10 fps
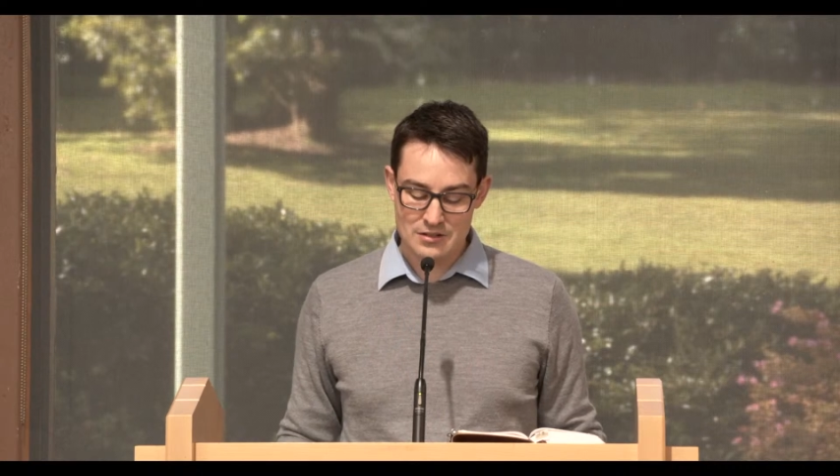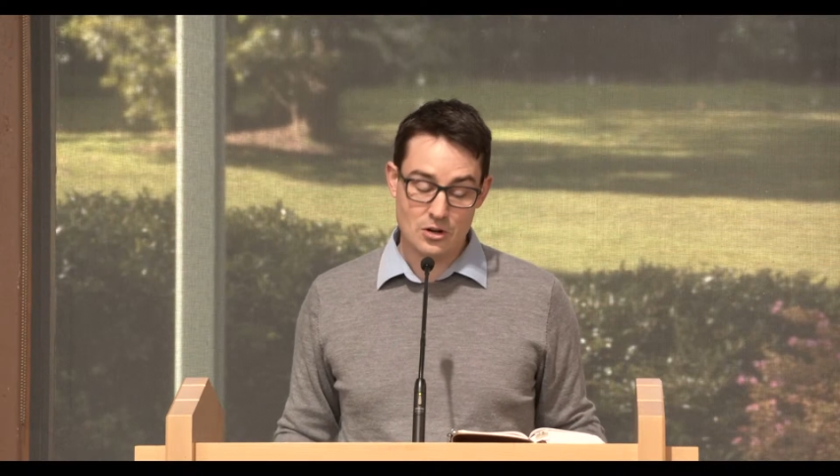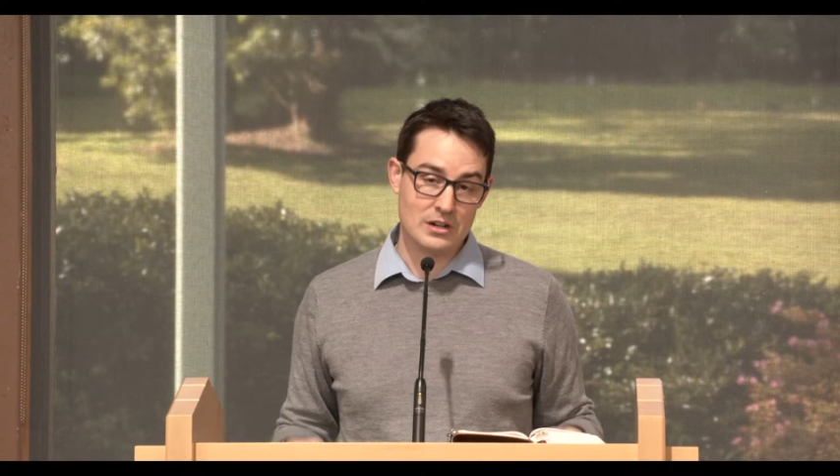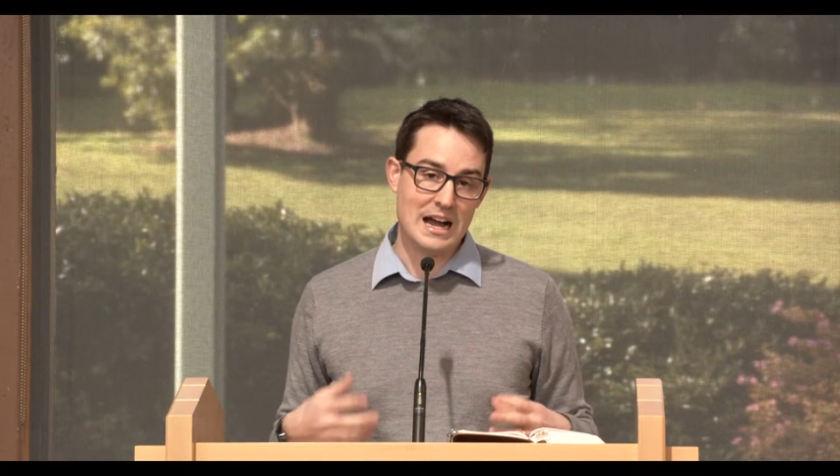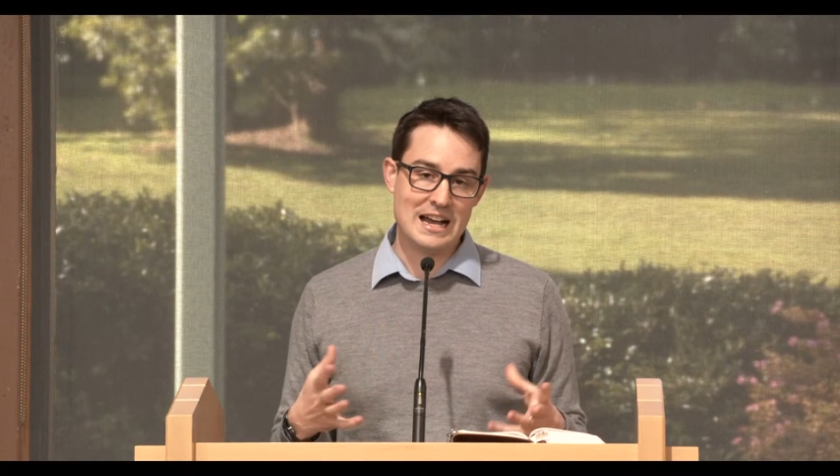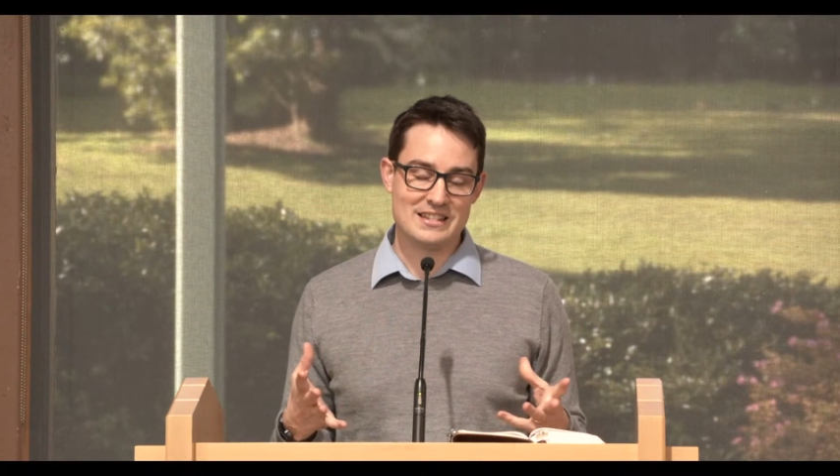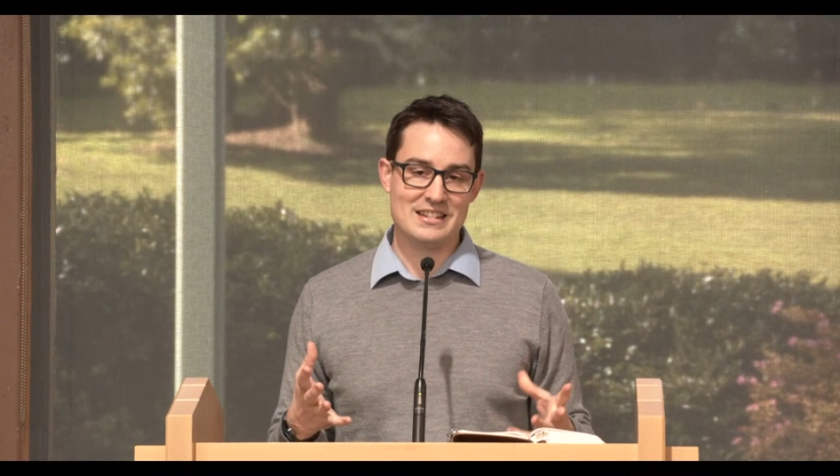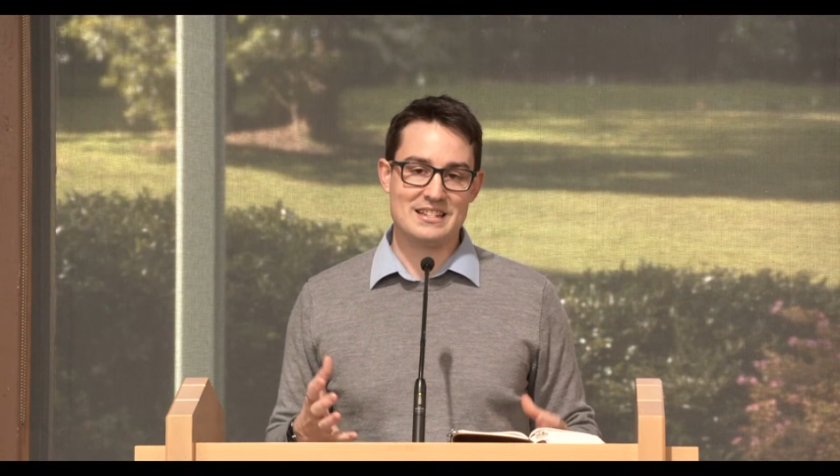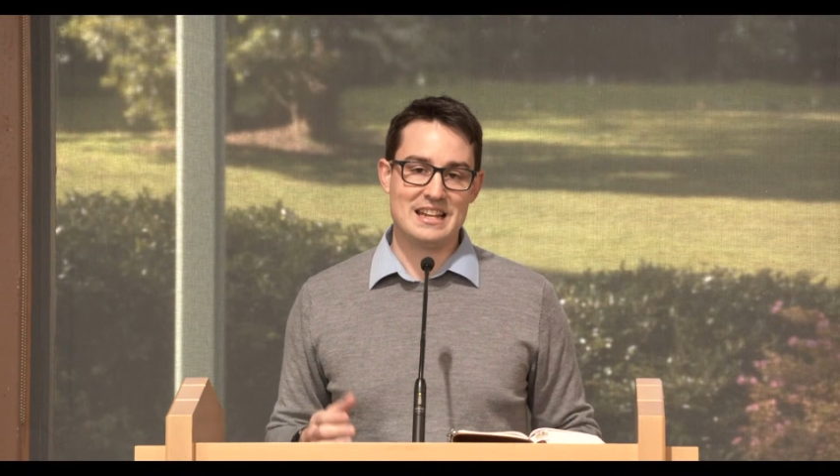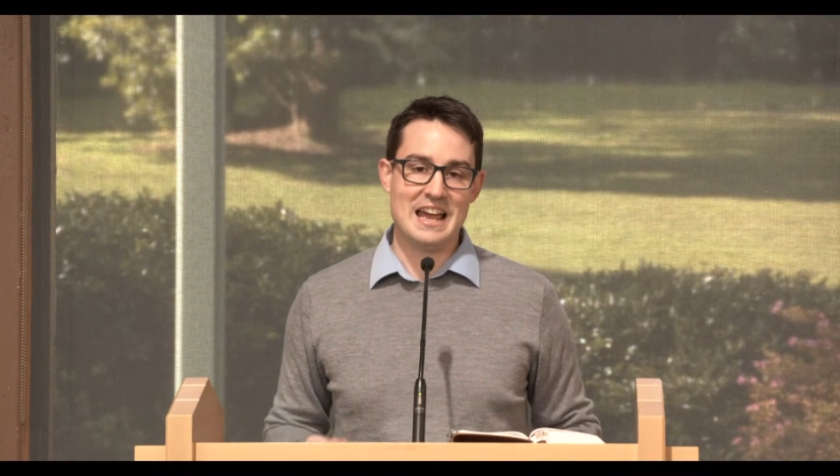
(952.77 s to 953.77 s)
Don
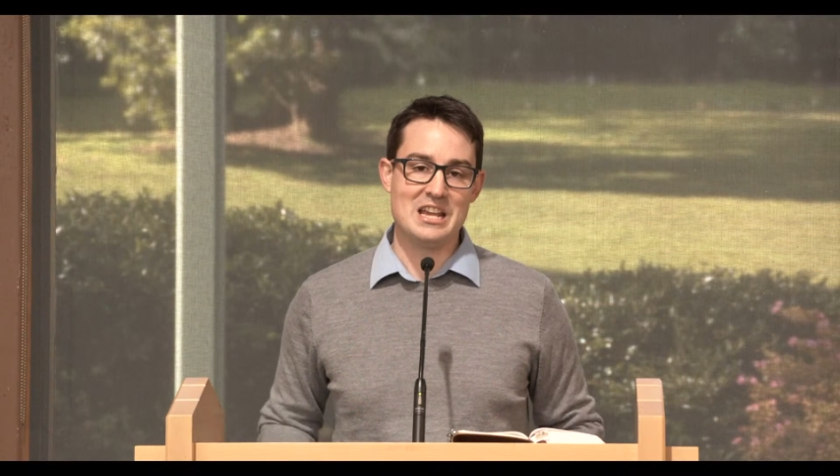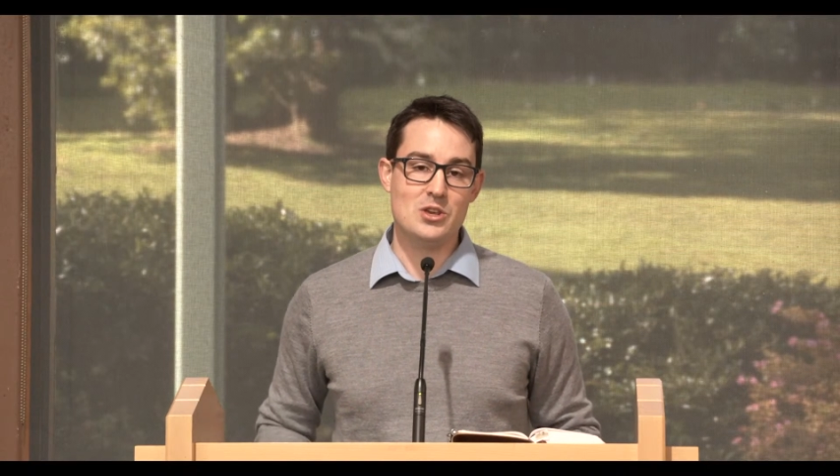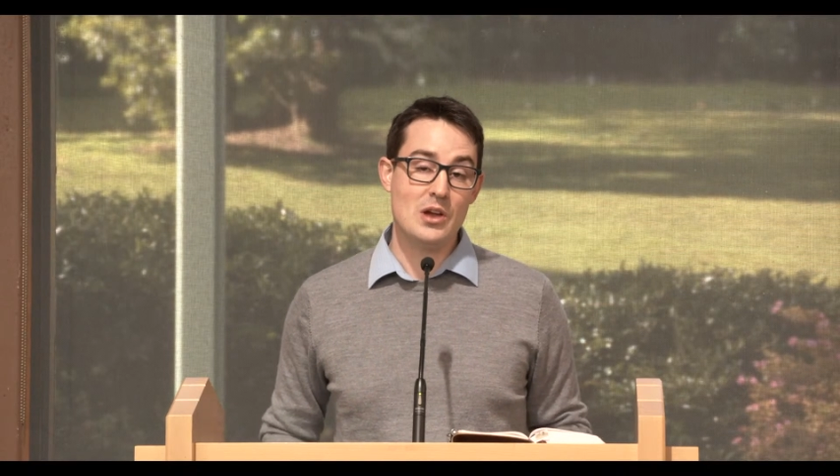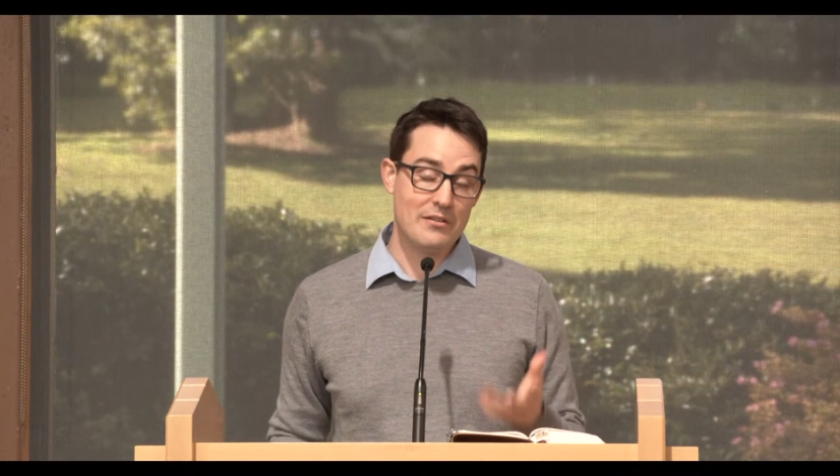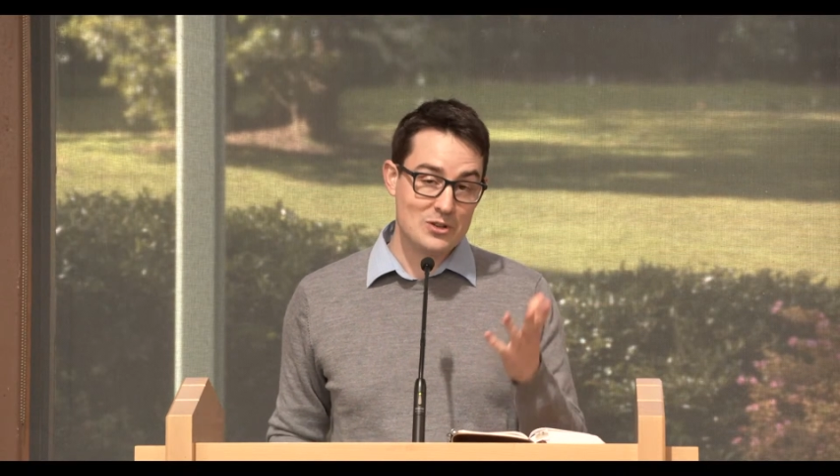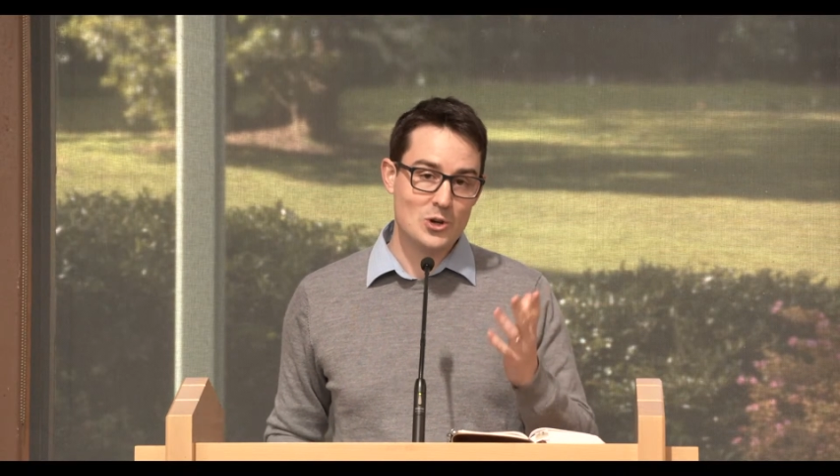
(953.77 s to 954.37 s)
Carson's saying, you have a